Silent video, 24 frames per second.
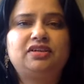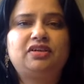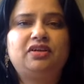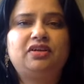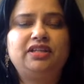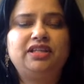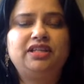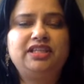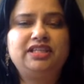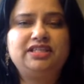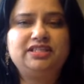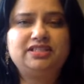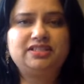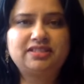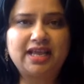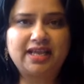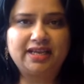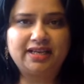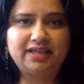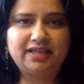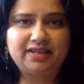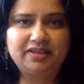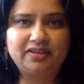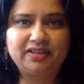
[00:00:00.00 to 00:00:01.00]
on the
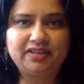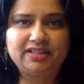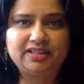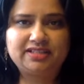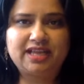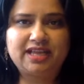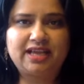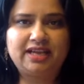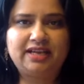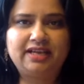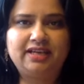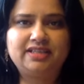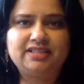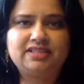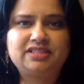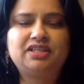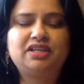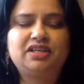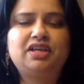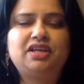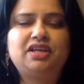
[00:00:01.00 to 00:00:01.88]
sadness.